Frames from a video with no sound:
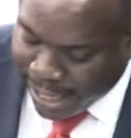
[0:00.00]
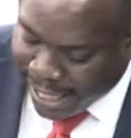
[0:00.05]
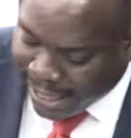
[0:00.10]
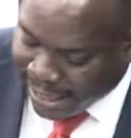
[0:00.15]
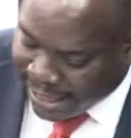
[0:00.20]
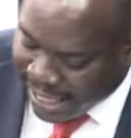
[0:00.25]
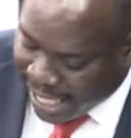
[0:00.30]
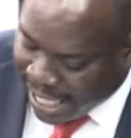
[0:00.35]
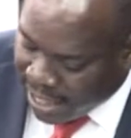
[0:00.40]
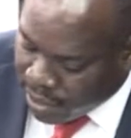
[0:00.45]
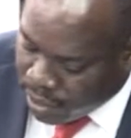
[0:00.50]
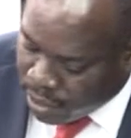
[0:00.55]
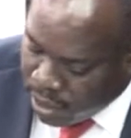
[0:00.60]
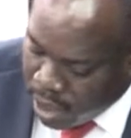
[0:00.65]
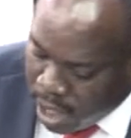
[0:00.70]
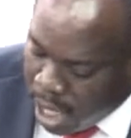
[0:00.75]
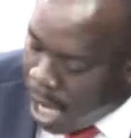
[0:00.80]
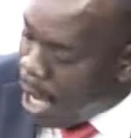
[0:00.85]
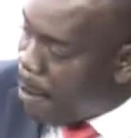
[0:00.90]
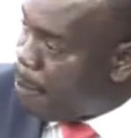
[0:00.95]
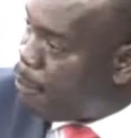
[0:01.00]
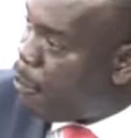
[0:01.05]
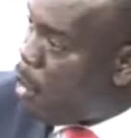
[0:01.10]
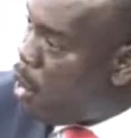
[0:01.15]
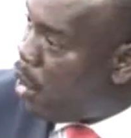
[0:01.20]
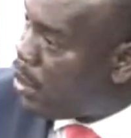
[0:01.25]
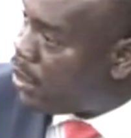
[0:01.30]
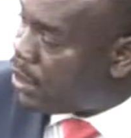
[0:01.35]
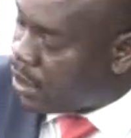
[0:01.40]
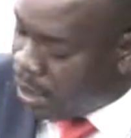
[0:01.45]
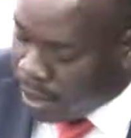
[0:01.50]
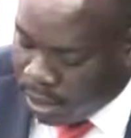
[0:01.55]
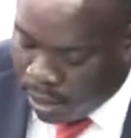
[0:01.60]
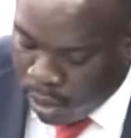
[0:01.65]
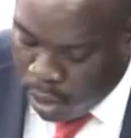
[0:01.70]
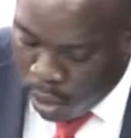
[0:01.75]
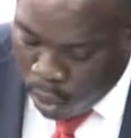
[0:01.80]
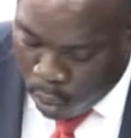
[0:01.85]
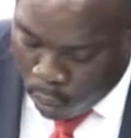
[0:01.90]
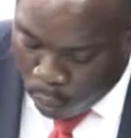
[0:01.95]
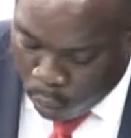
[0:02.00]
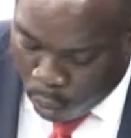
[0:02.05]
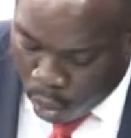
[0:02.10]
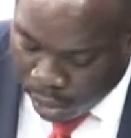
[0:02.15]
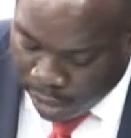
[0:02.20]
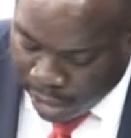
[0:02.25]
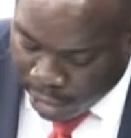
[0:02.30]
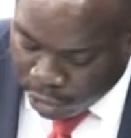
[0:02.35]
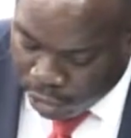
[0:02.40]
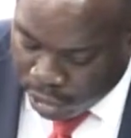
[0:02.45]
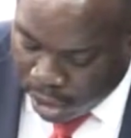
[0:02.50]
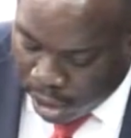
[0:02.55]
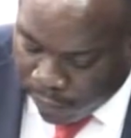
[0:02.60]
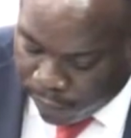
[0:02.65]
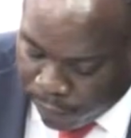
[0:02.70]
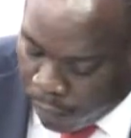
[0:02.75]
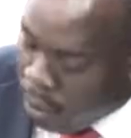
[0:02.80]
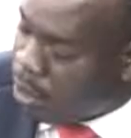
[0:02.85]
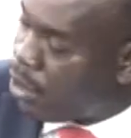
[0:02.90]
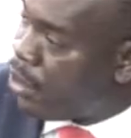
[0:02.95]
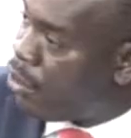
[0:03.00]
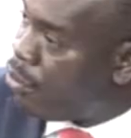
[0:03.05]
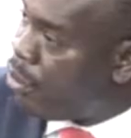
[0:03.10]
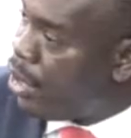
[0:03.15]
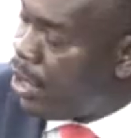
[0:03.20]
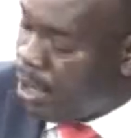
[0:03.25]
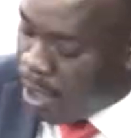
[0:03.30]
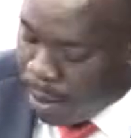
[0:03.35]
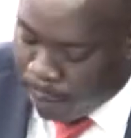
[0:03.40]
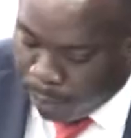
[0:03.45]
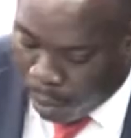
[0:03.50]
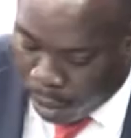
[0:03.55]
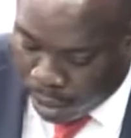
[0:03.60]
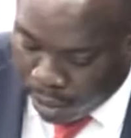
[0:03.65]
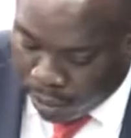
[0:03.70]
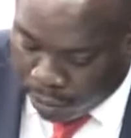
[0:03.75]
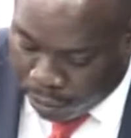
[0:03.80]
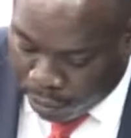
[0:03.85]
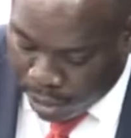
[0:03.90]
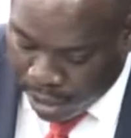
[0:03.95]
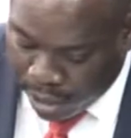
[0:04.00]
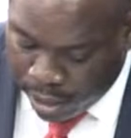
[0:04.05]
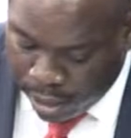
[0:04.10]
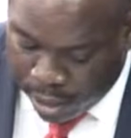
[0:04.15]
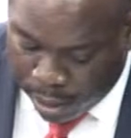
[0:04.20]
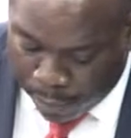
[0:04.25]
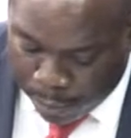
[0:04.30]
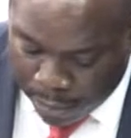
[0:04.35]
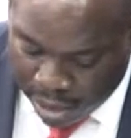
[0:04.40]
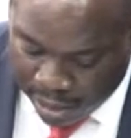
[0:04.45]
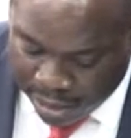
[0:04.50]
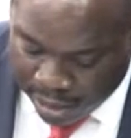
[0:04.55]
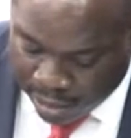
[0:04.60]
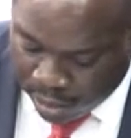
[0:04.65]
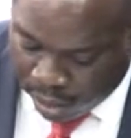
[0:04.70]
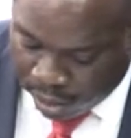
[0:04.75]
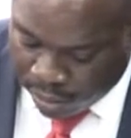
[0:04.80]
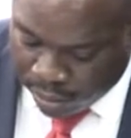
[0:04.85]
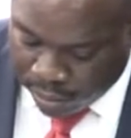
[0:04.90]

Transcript: in cash, and bonds, sir, $143.3 million.